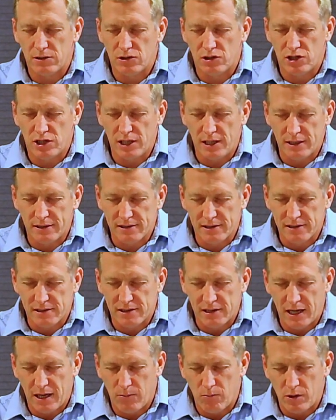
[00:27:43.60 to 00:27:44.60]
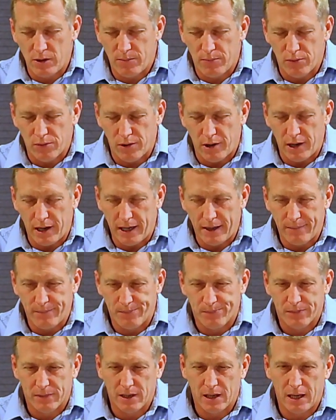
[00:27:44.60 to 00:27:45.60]
Jesus' name we pray.
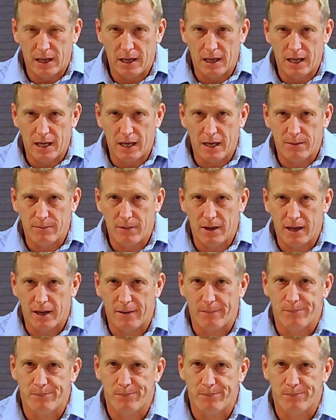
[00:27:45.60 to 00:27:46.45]
Amen.